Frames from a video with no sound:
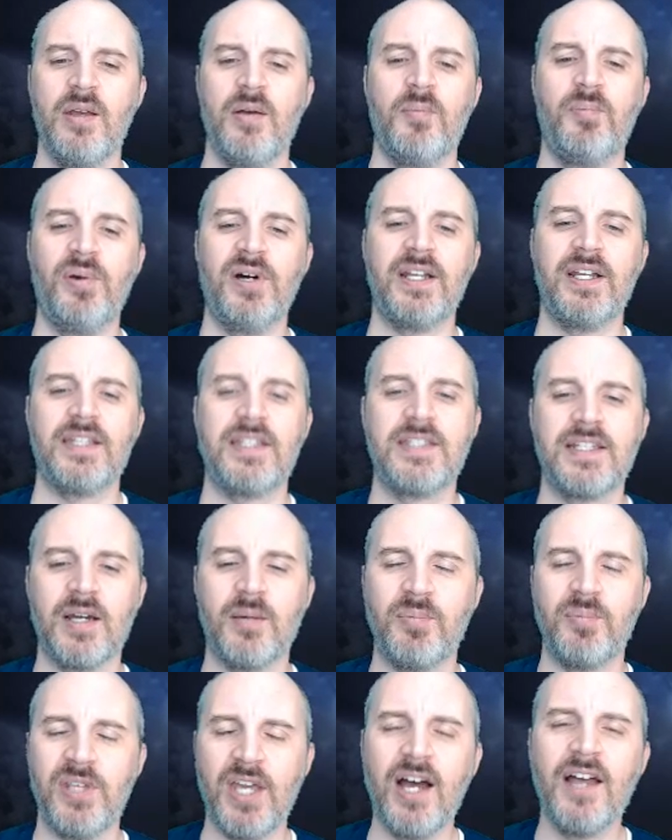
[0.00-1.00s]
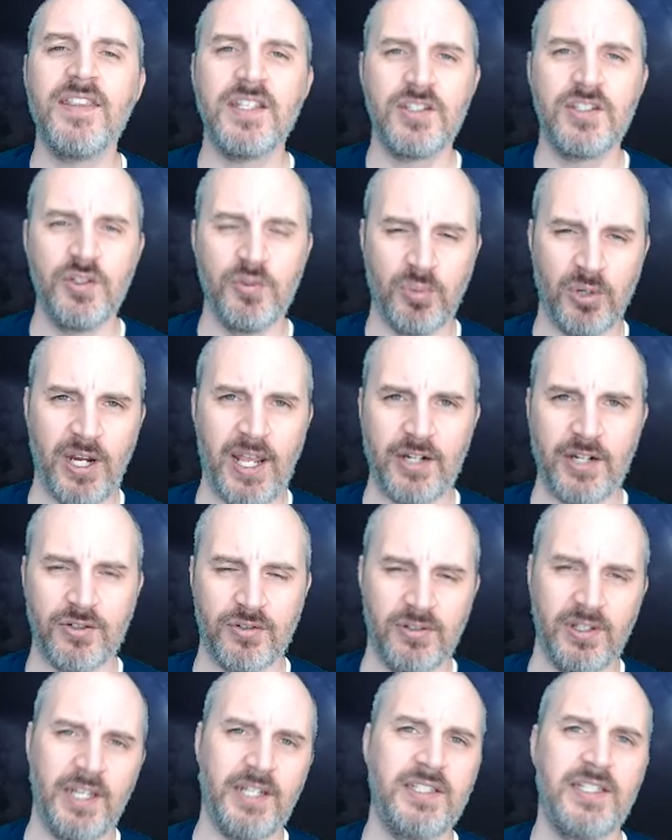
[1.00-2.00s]
But Beyond the
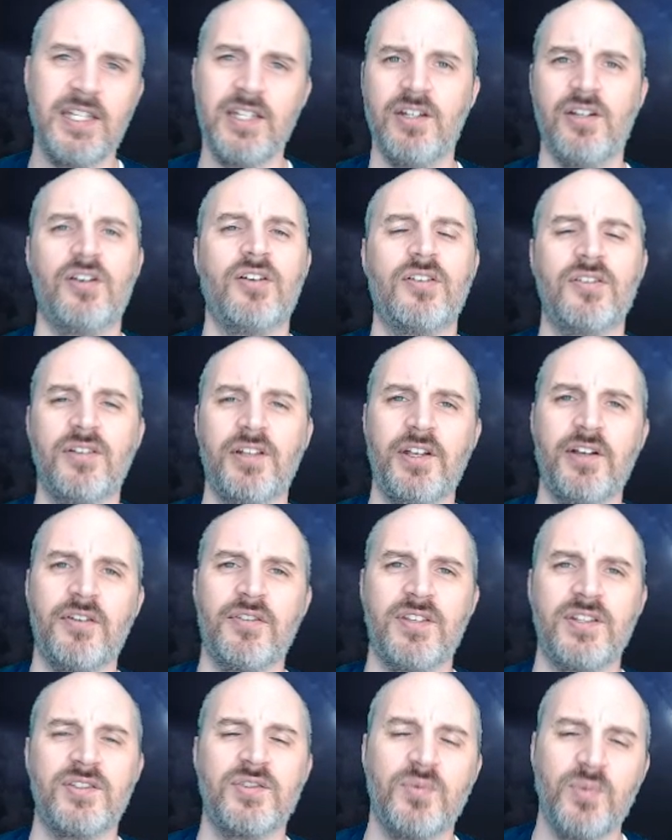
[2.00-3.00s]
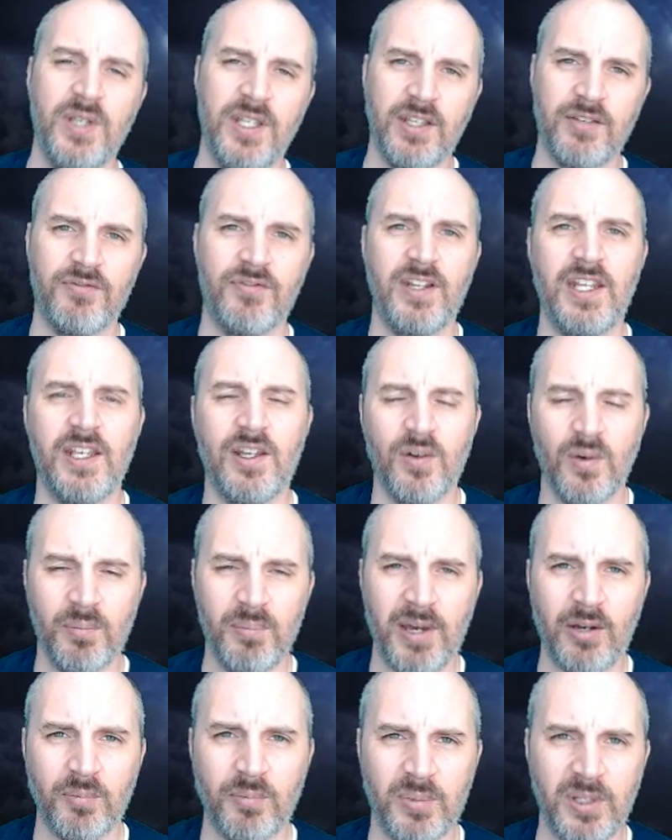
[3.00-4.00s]
Supernatural. I did earlier this week a video
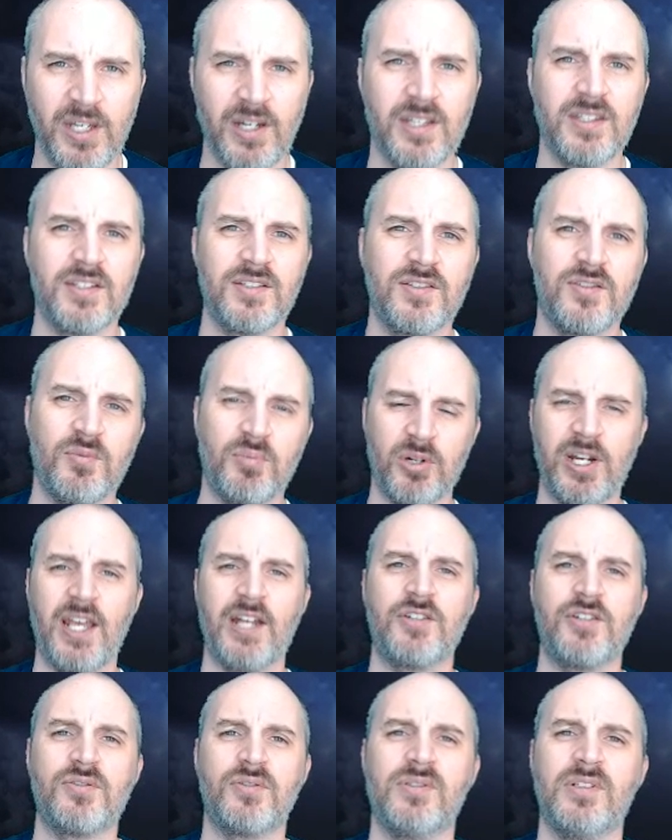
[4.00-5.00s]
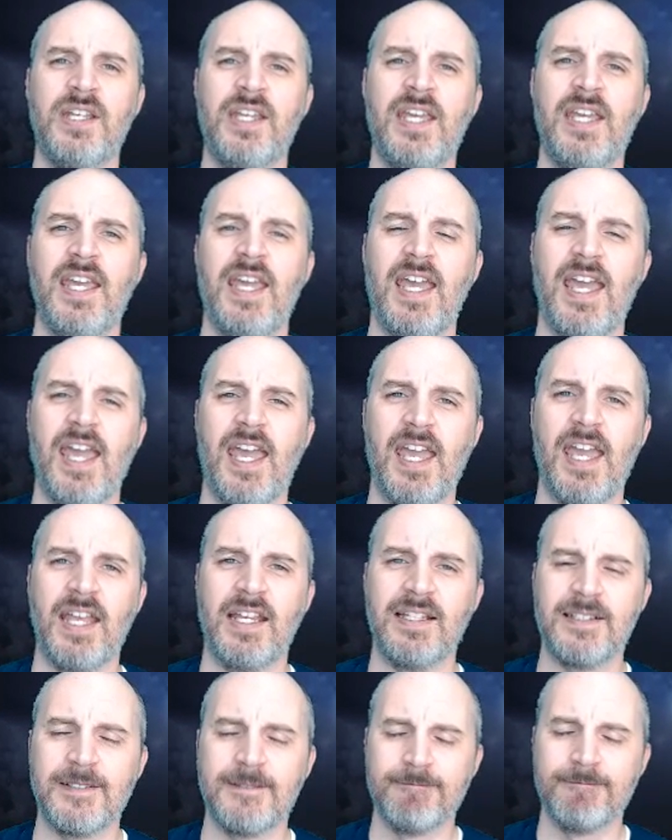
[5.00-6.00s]
about Beyond the Supernatural,
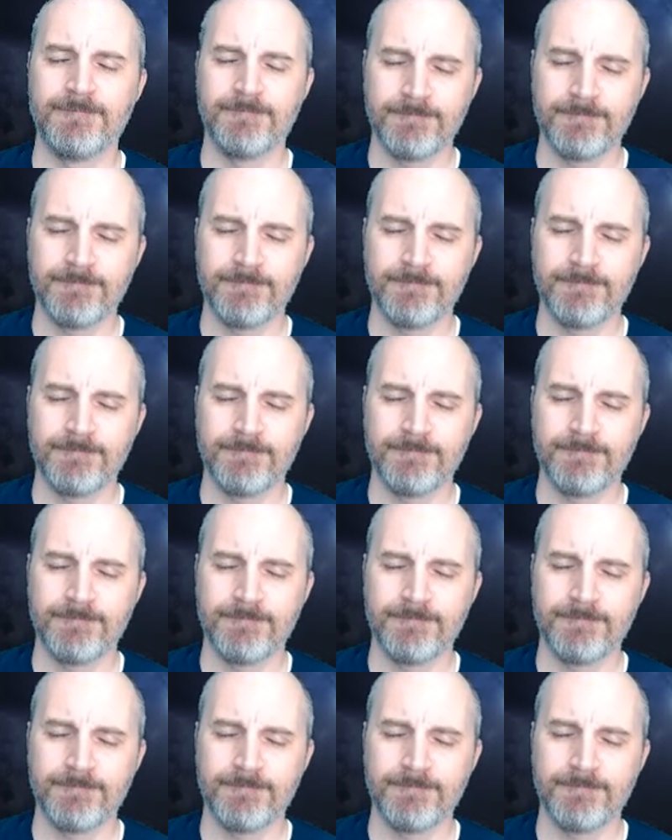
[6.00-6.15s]
and